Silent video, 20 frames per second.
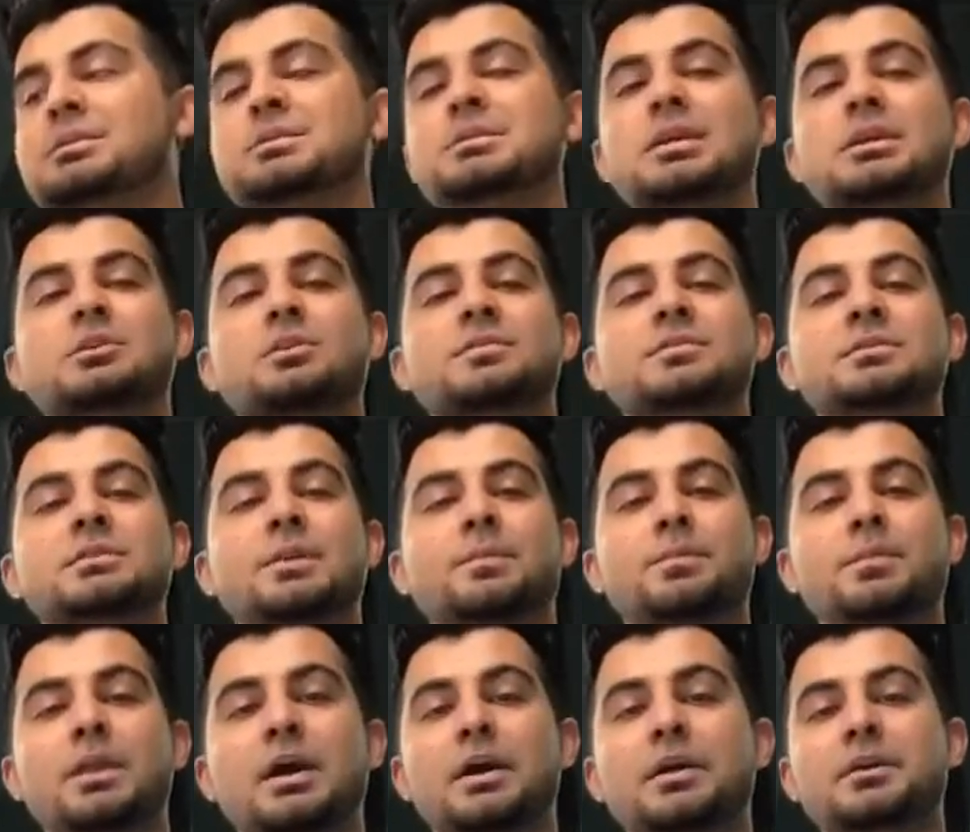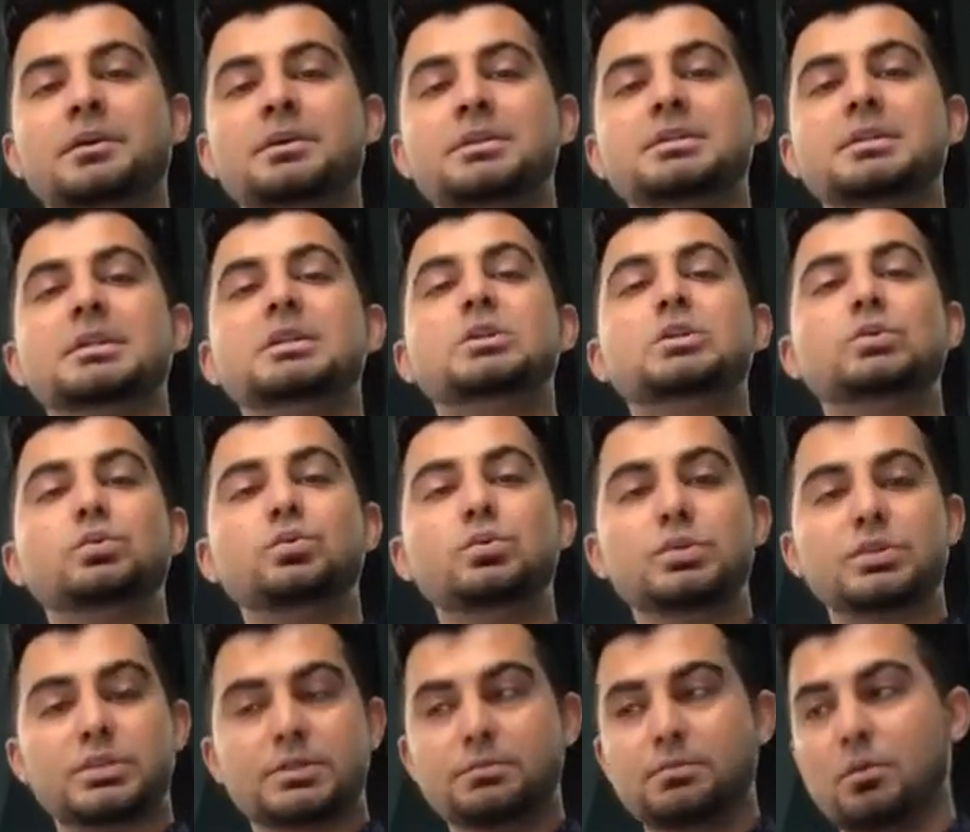set of suppliers into
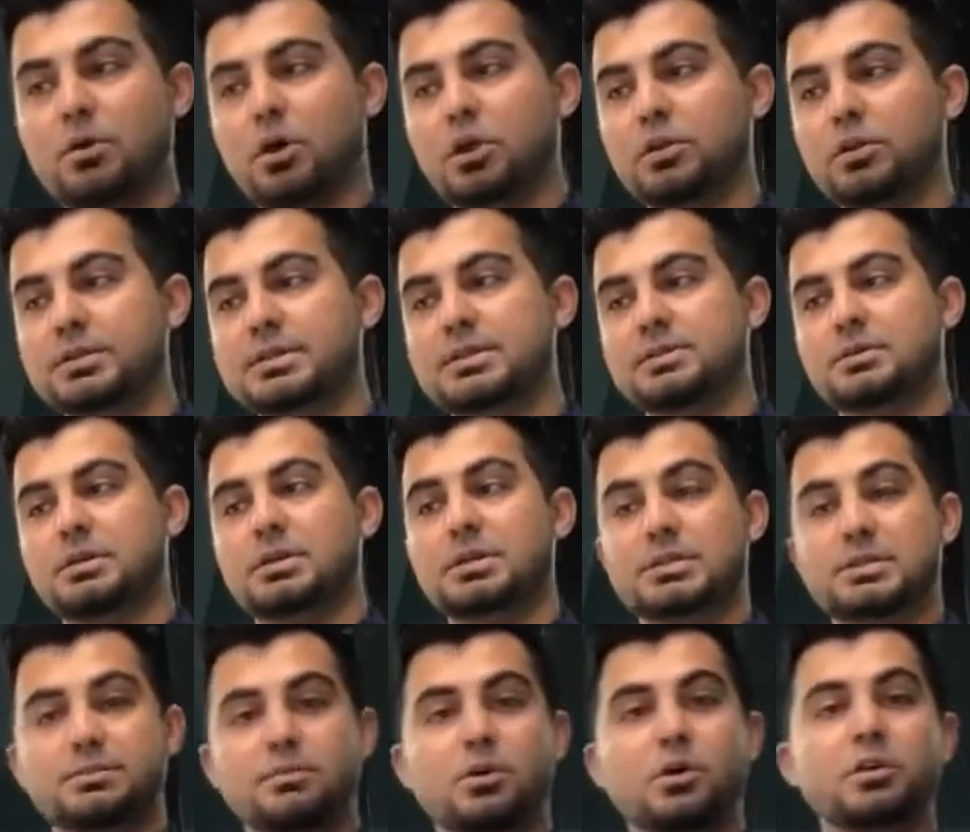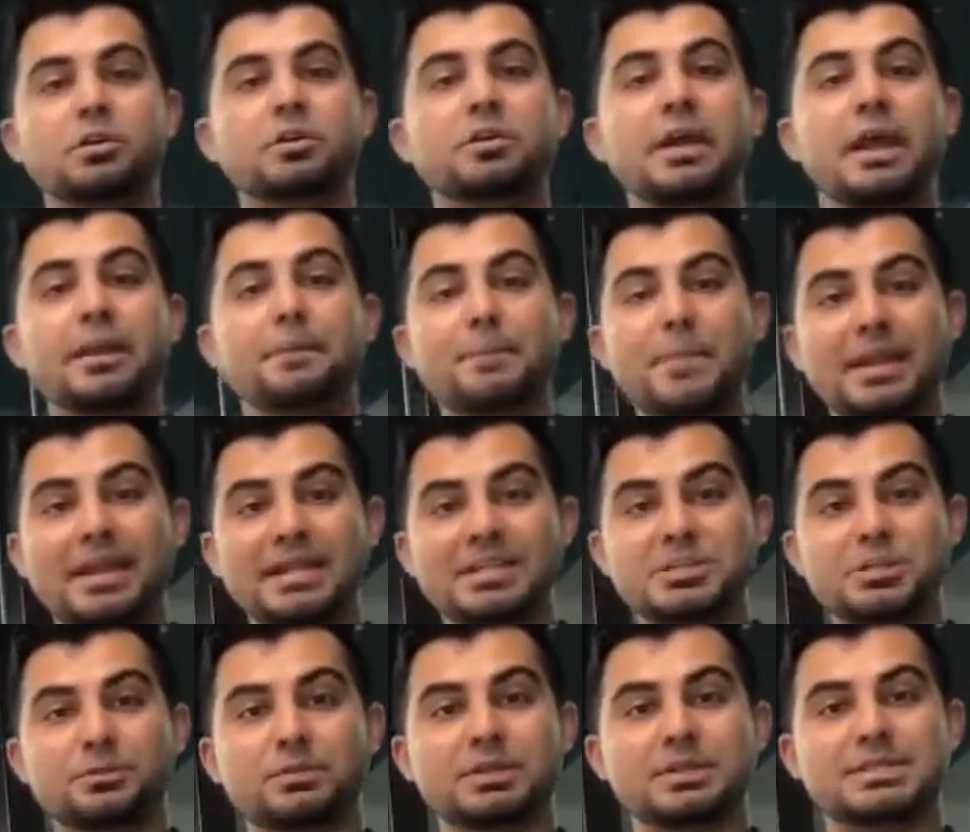smaller and
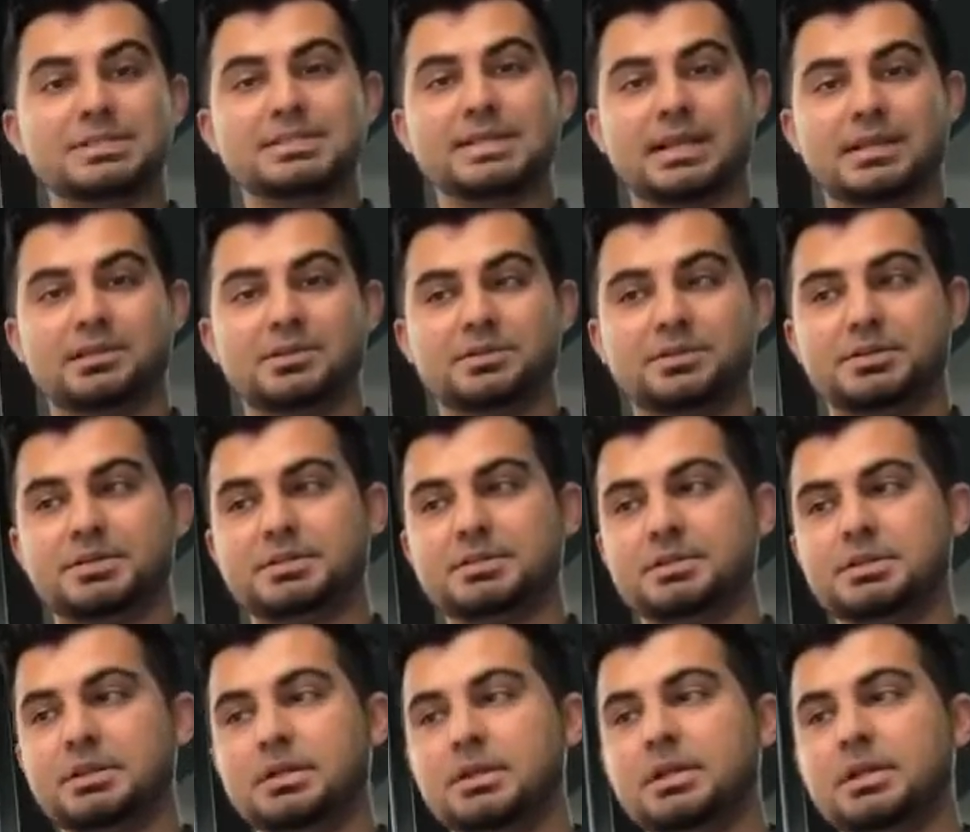manageable sectors.